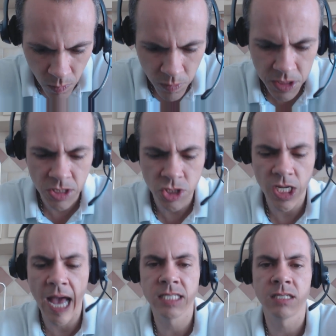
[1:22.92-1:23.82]
was
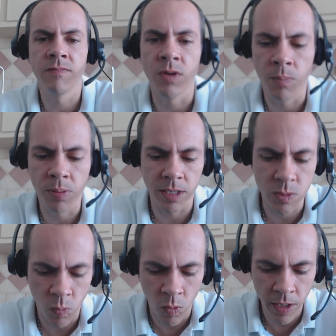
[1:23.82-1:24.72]
Jacksonville
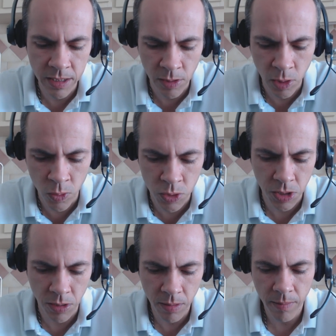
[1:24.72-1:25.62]
plus 1.
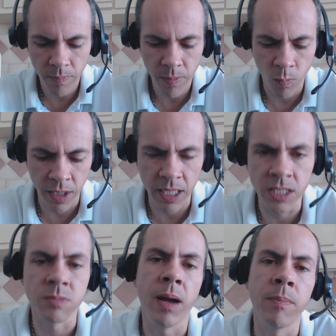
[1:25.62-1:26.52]
Loser. Went
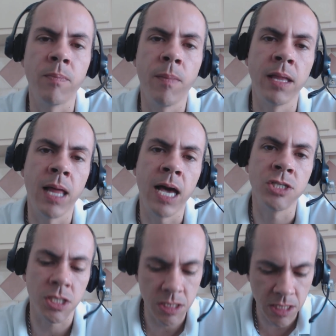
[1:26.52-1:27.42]
against my
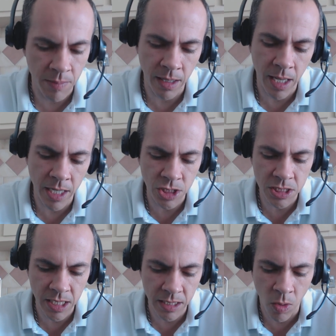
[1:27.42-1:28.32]
logics, and my
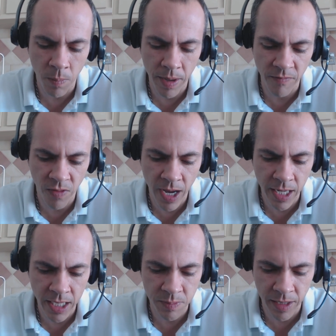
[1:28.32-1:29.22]
logics say don't bet
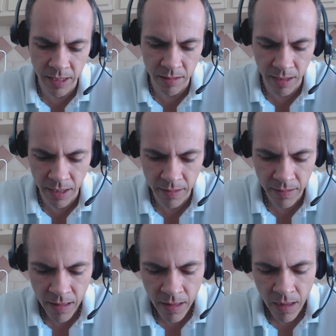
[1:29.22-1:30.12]
Fridays, but I did.
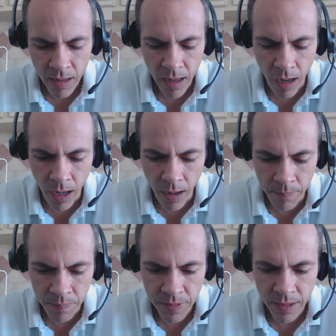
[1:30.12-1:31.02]

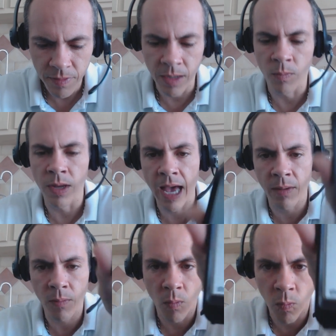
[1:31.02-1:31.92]
Then we
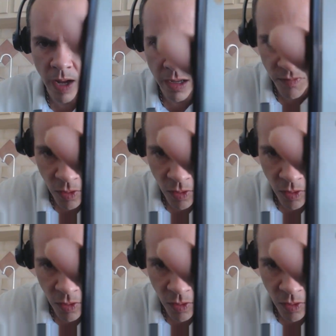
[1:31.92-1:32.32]
had Wake